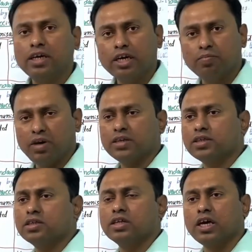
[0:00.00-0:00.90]
It
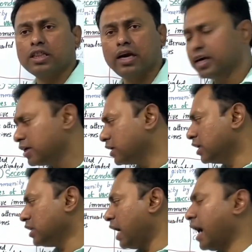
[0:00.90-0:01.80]
means
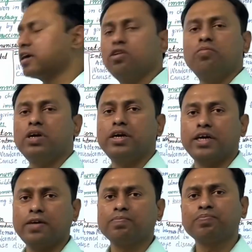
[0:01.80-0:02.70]
in the active
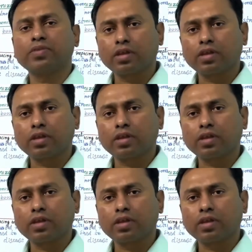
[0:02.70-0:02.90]
immunity